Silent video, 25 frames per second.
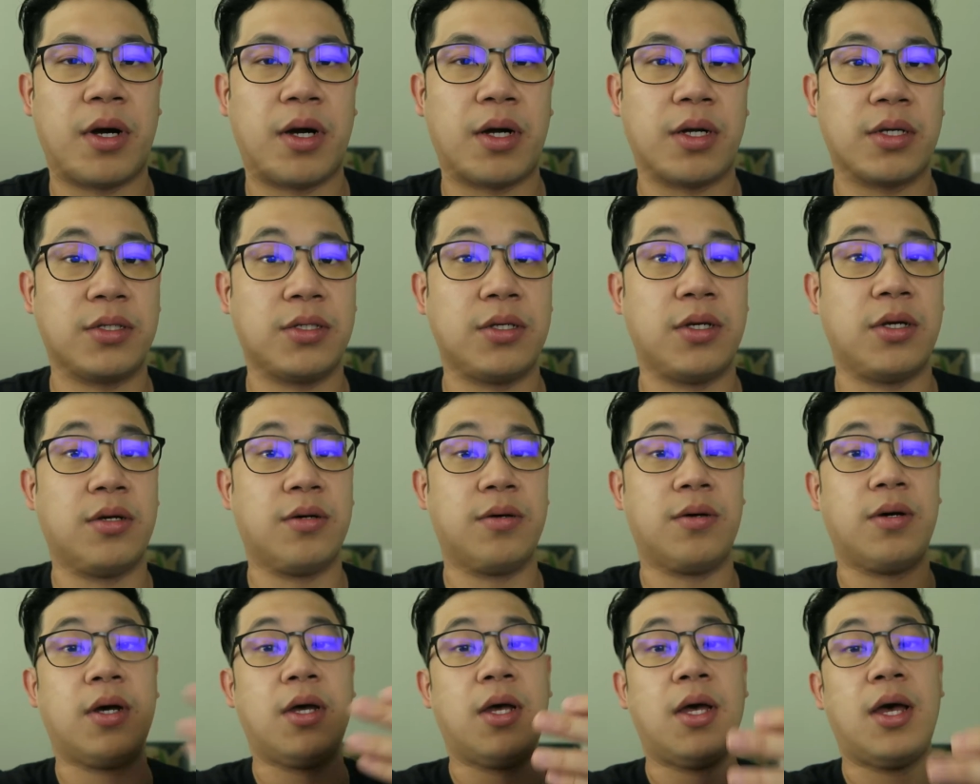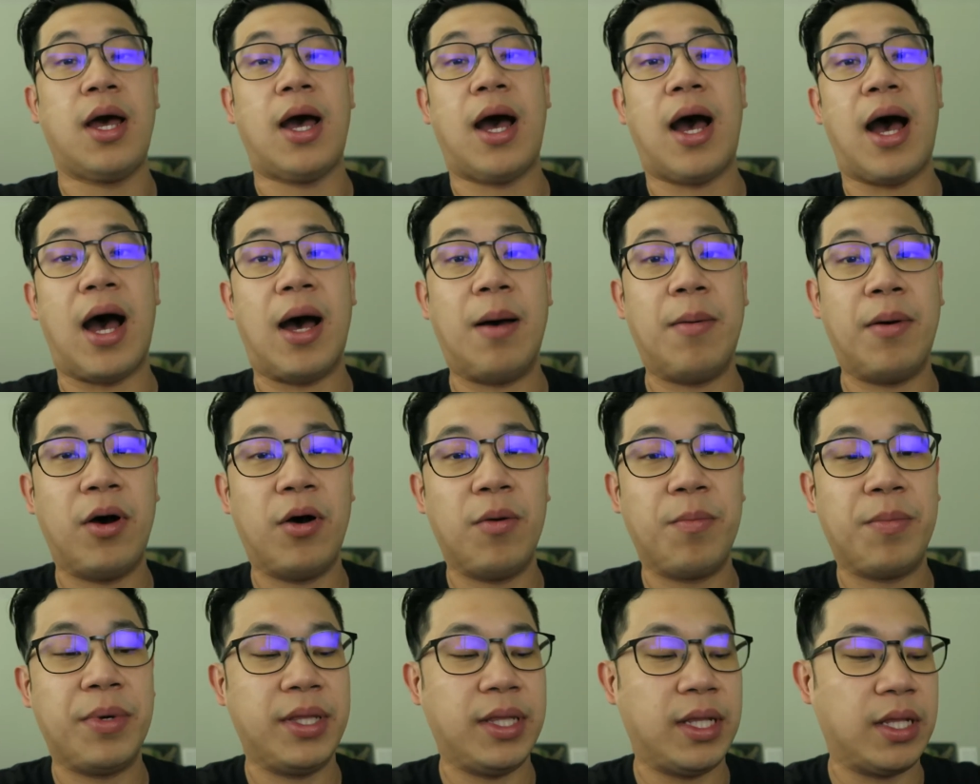Park. So I'm
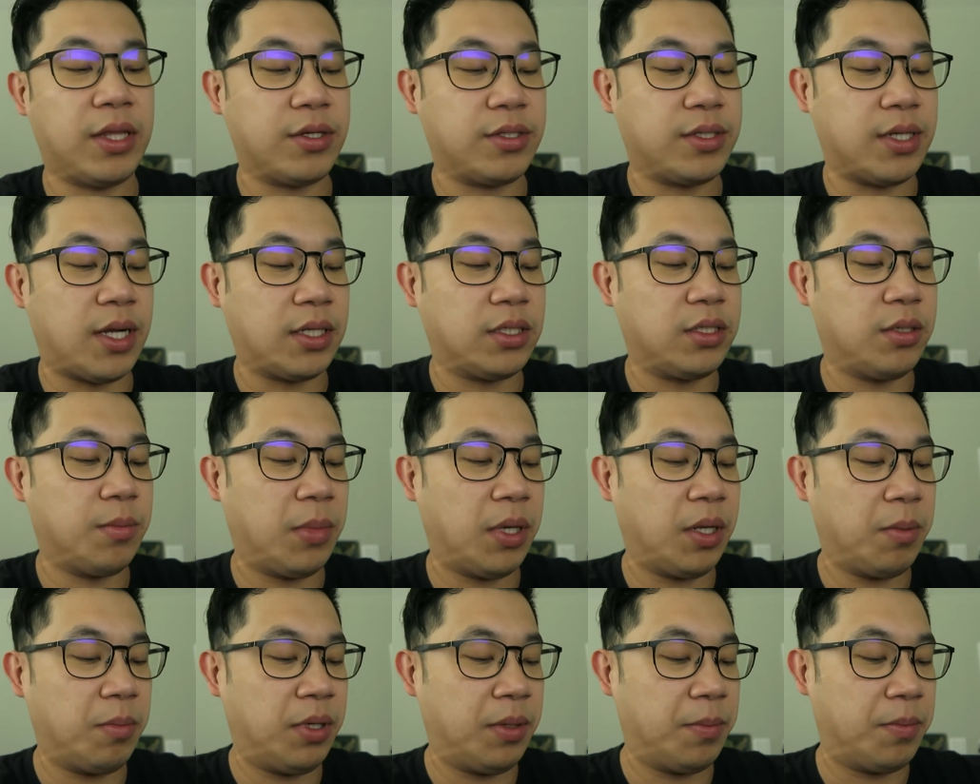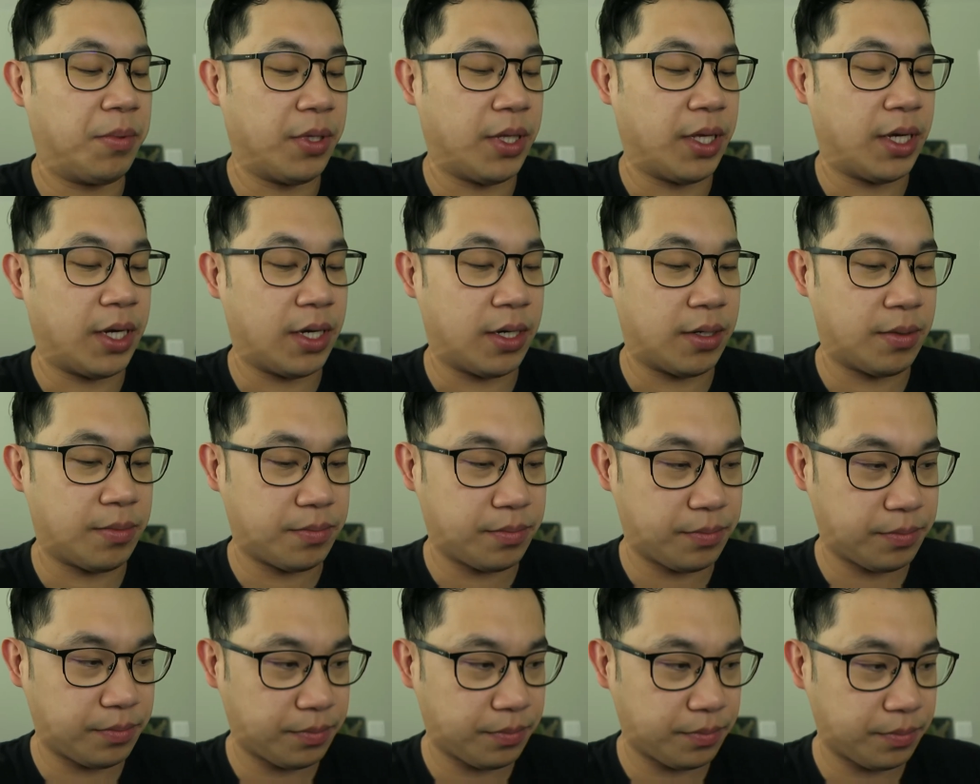hoping that there's not too many people there.
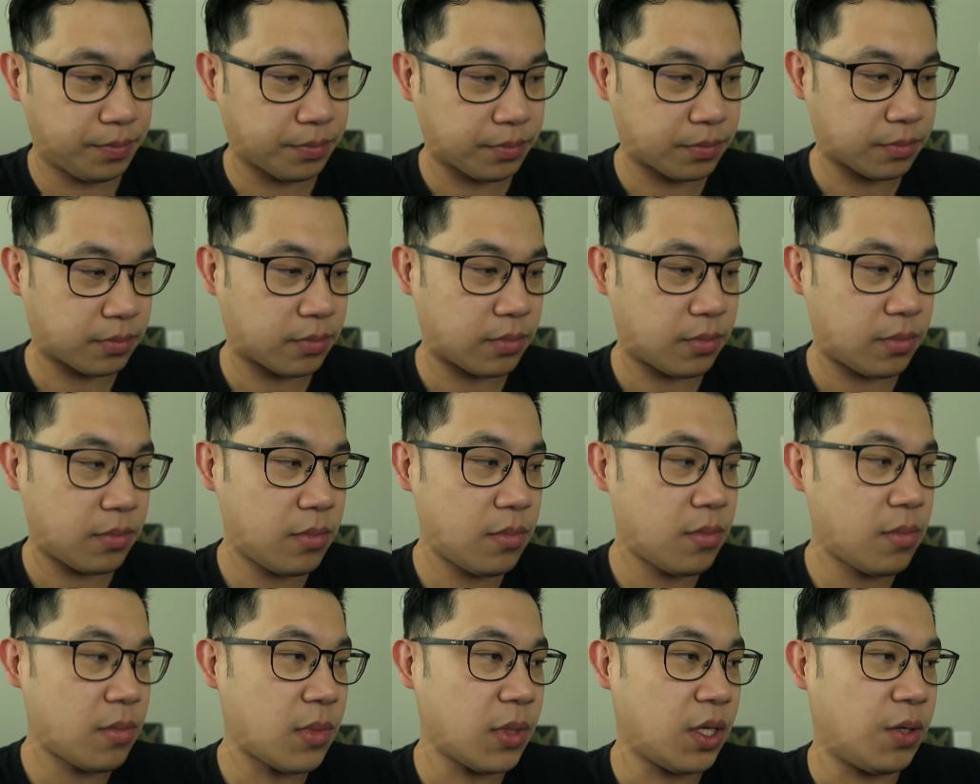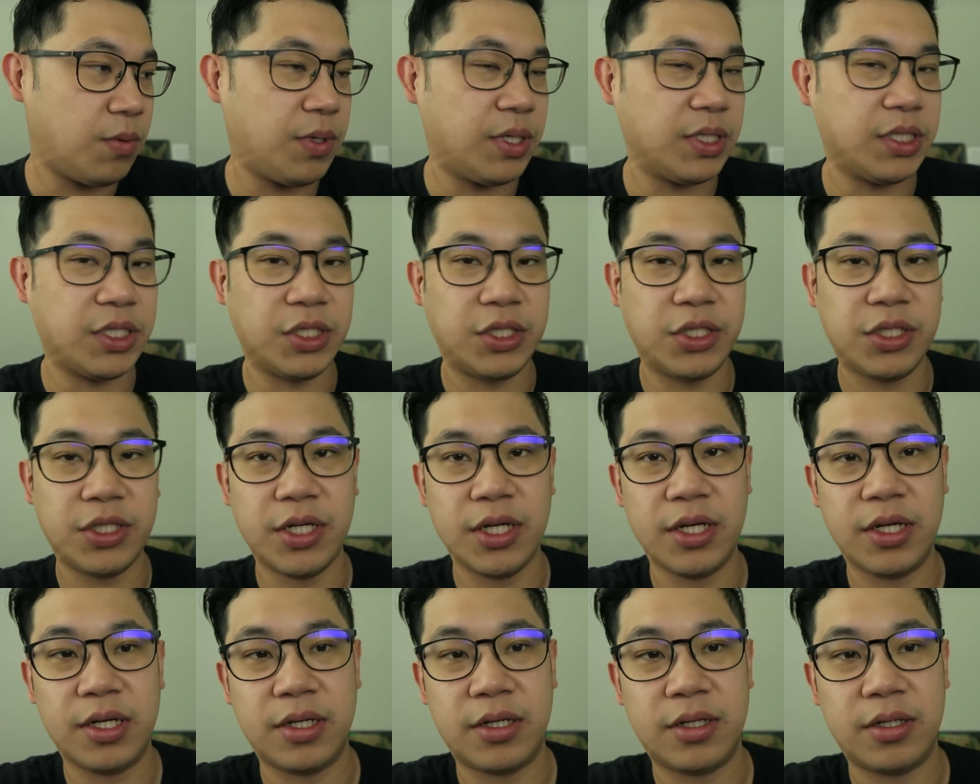We can just
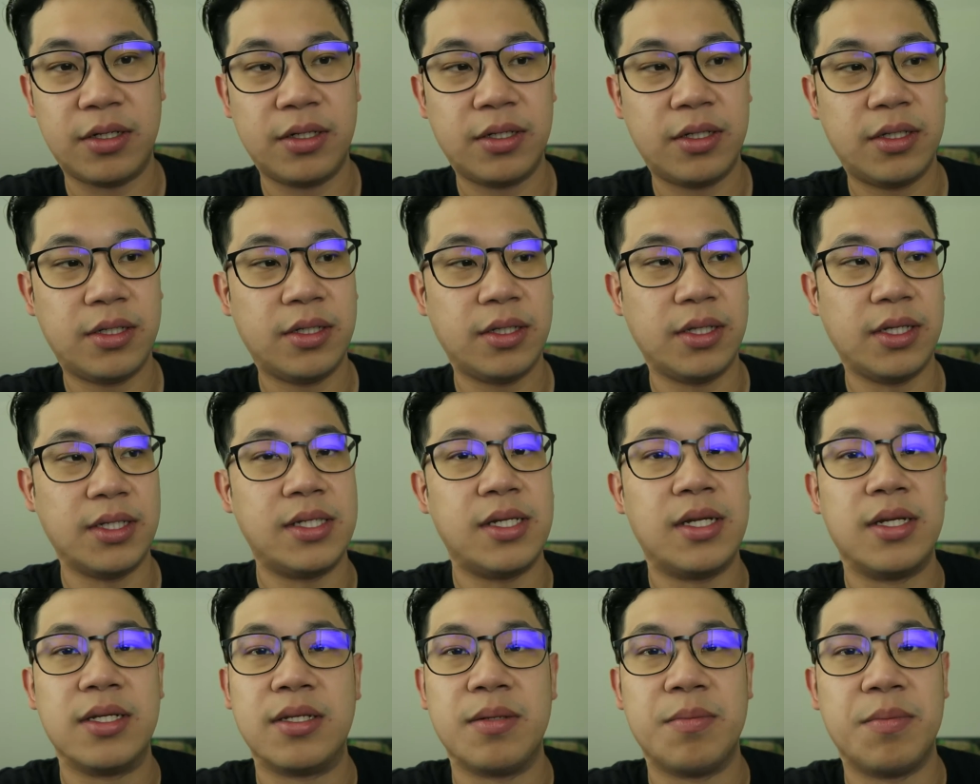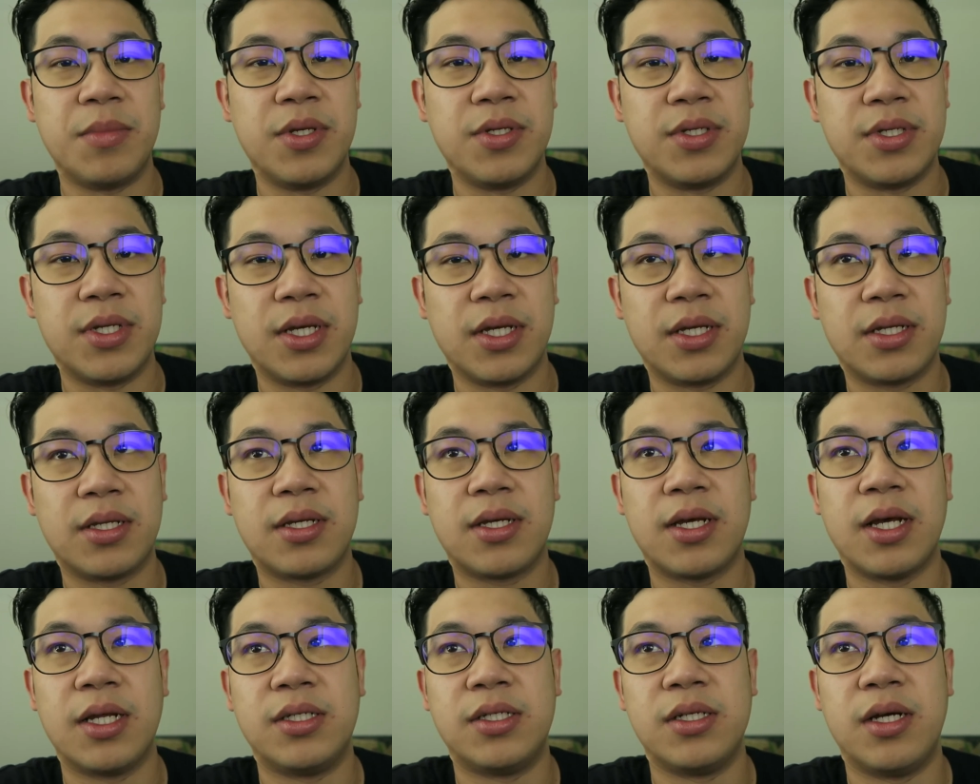chill, listen to some
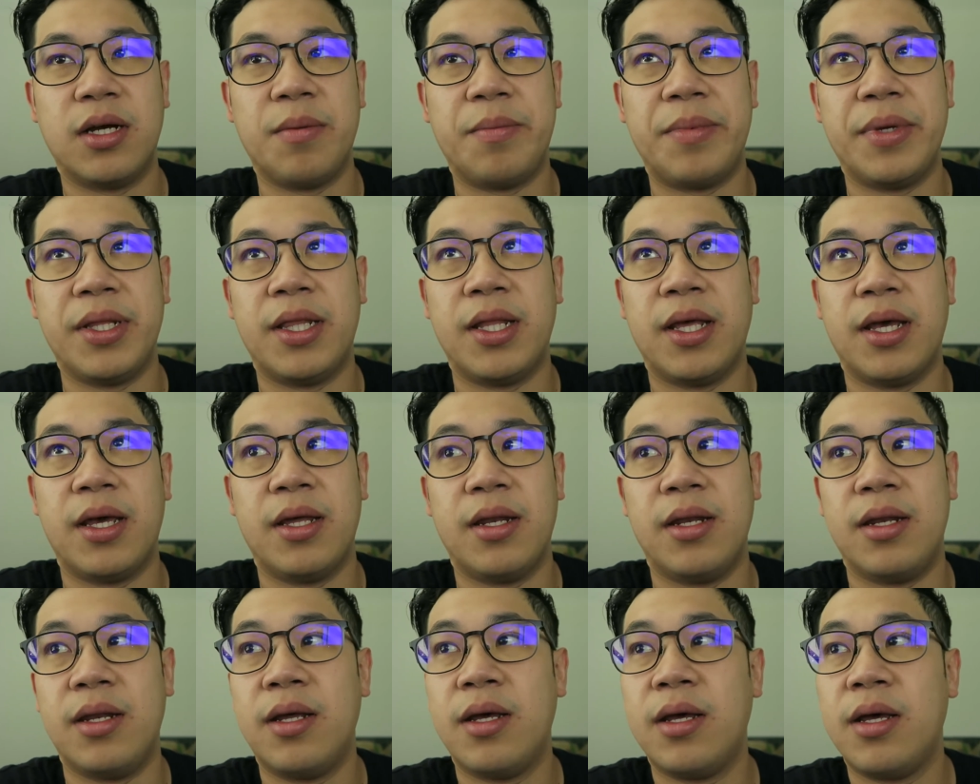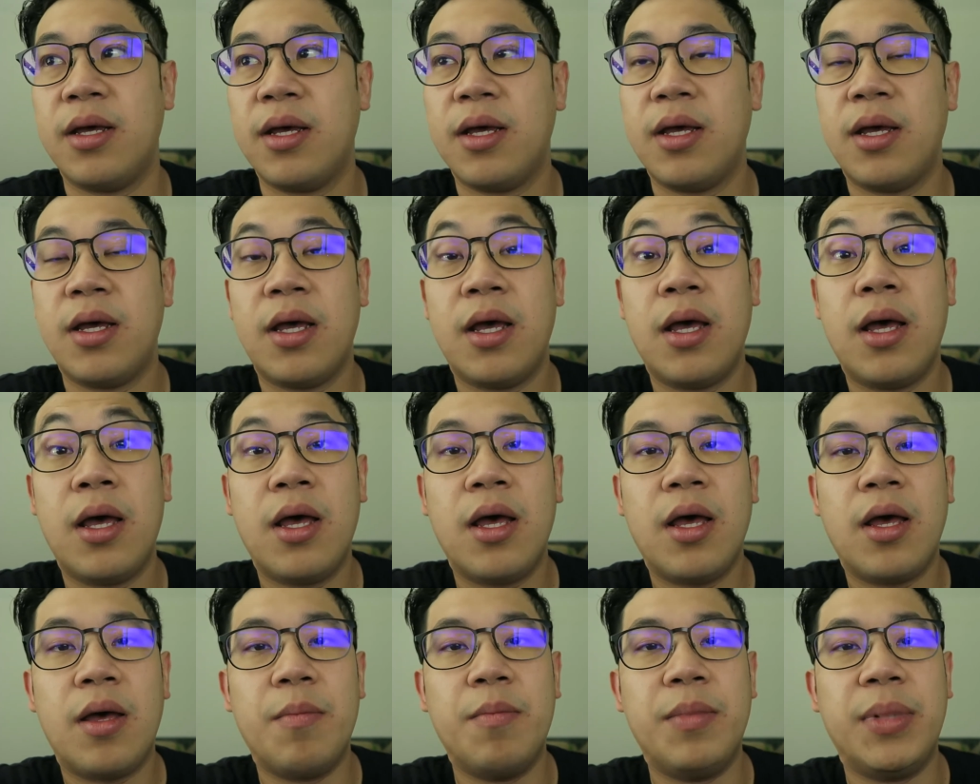music, catch up, and then
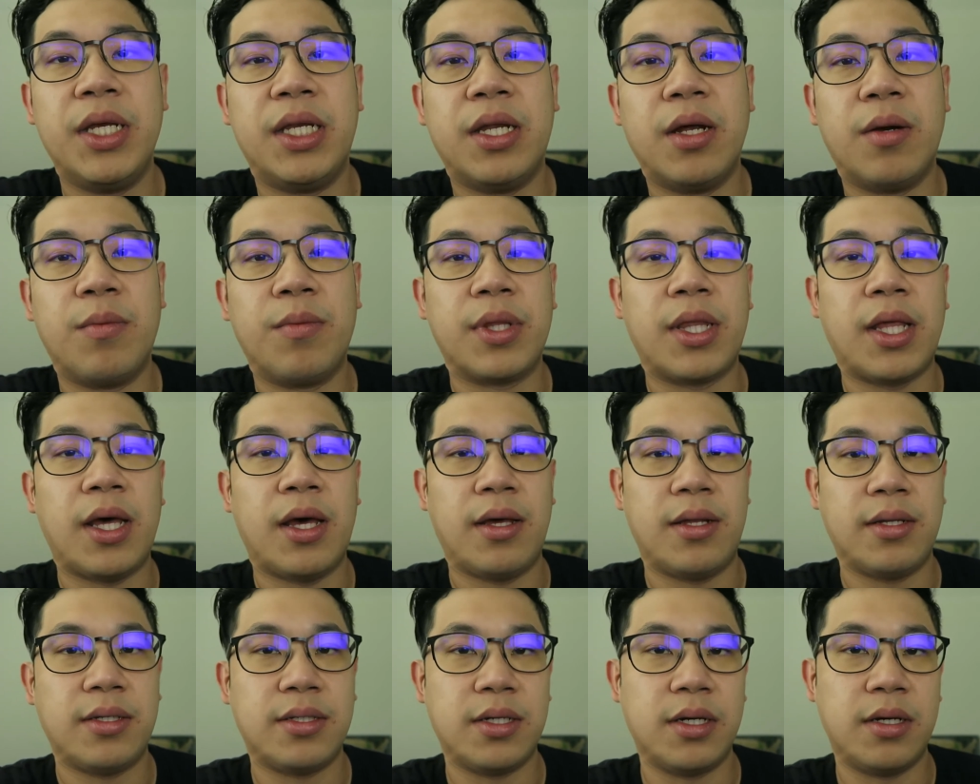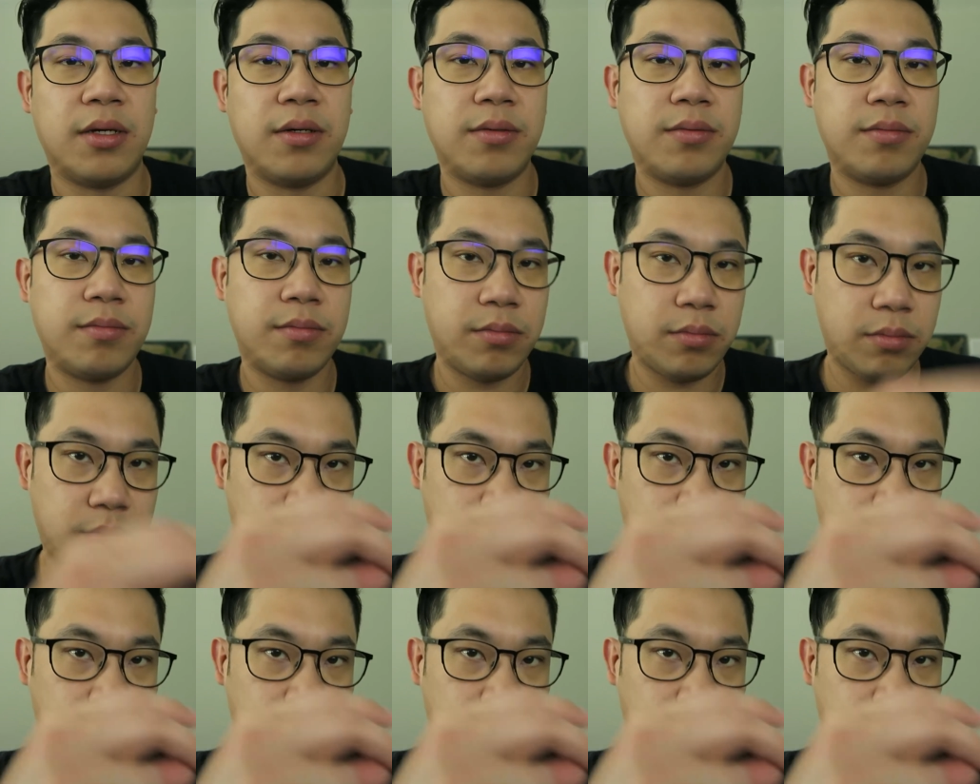be done with that. So.